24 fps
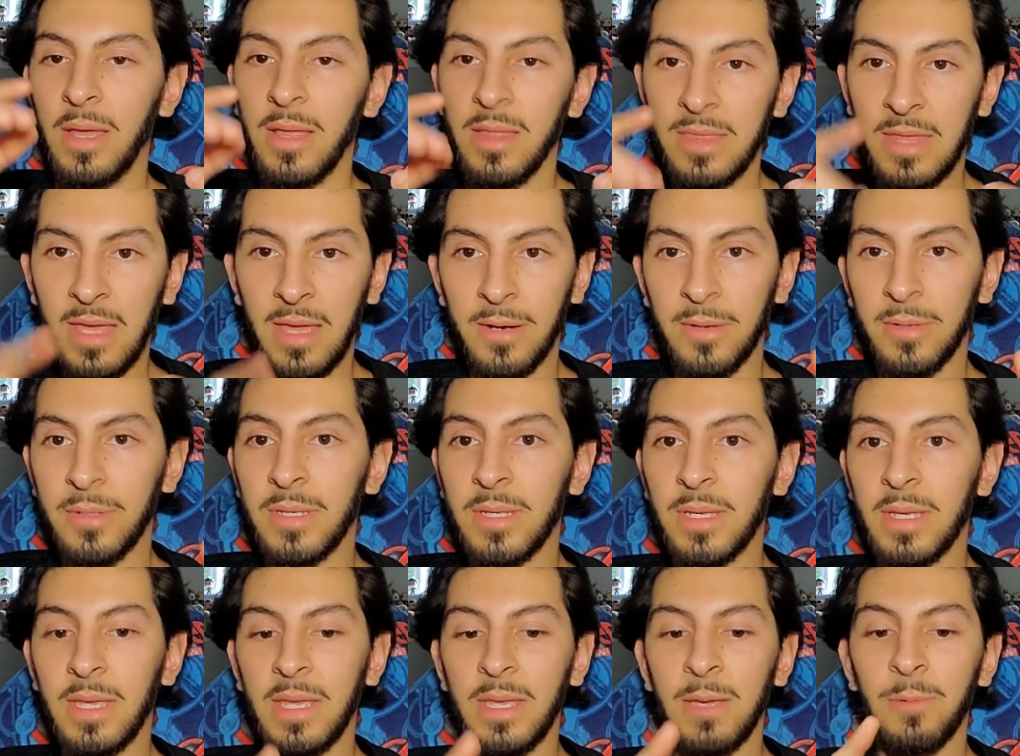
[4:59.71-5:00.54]

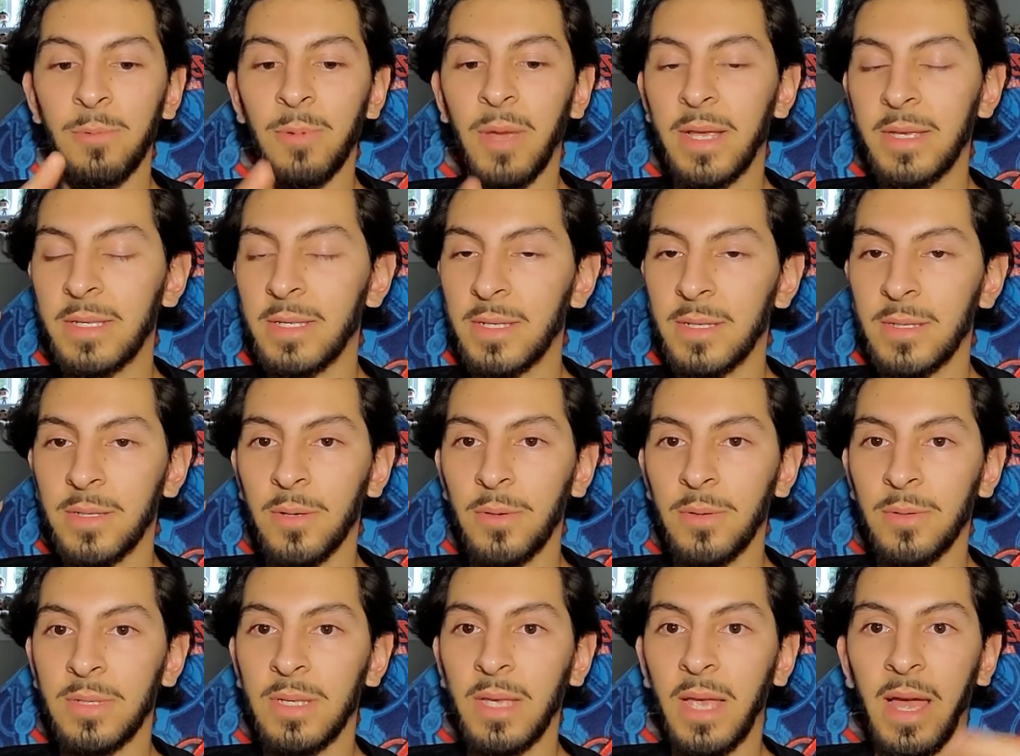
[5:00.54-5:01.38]
Thanos erased the
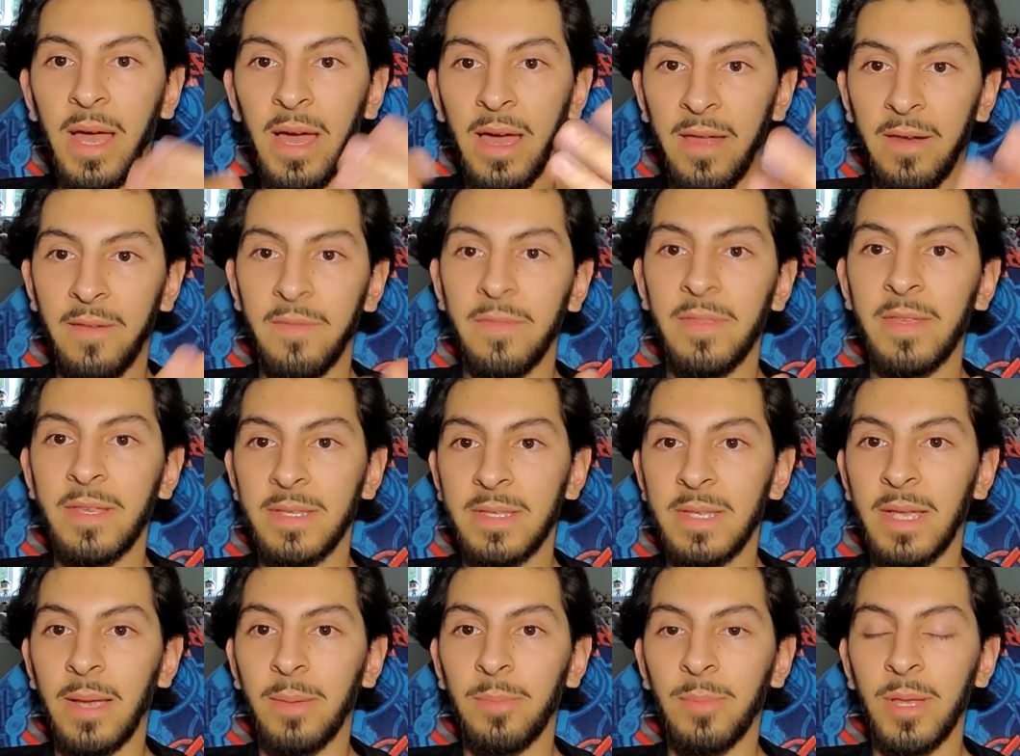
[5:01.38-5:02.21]
stones out of this
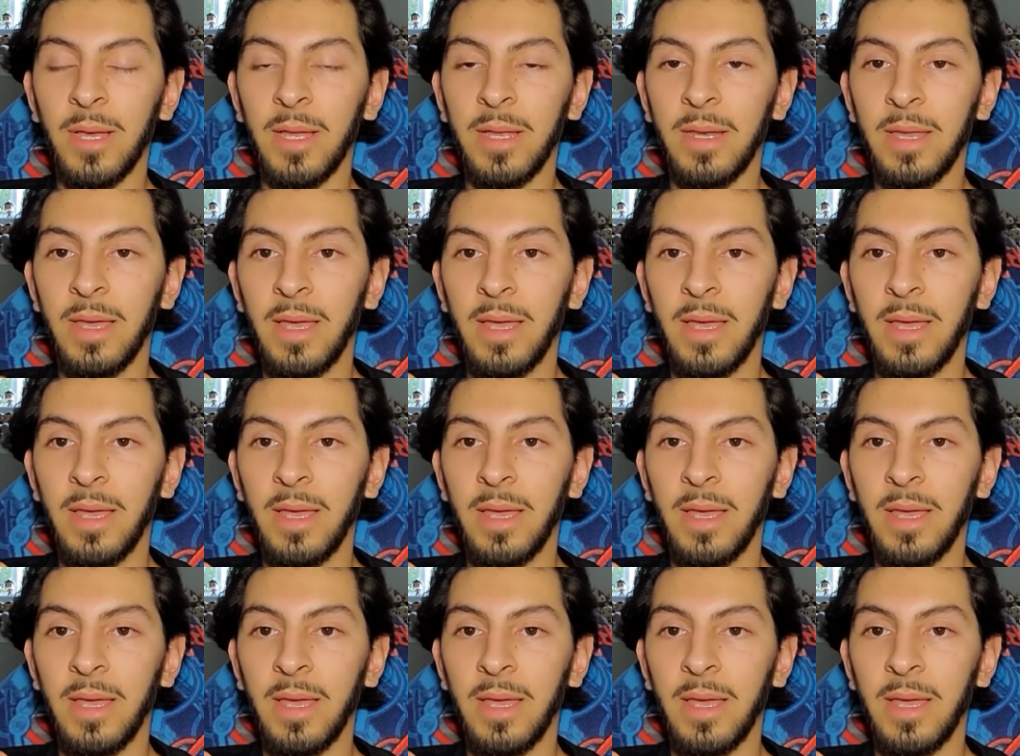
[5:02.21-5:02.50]
timeline,